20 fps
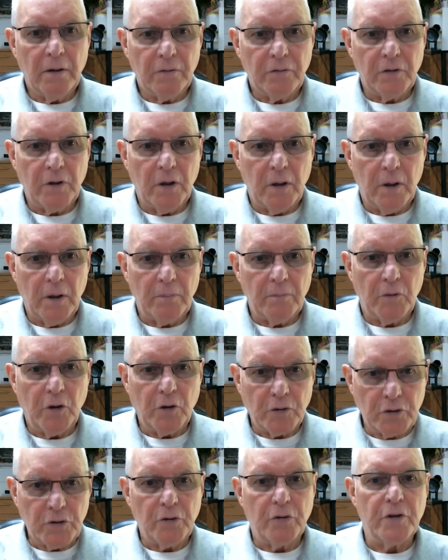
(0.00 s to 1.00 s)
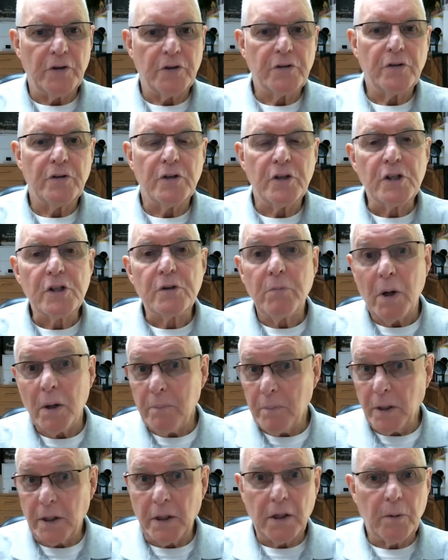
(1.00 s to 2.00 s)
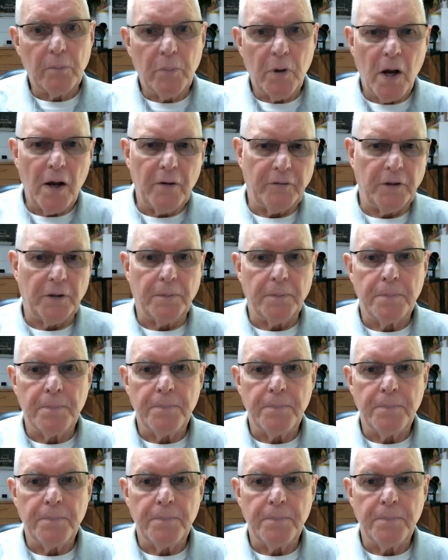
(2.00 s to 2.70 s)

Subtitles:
from those who are serious about making a profit.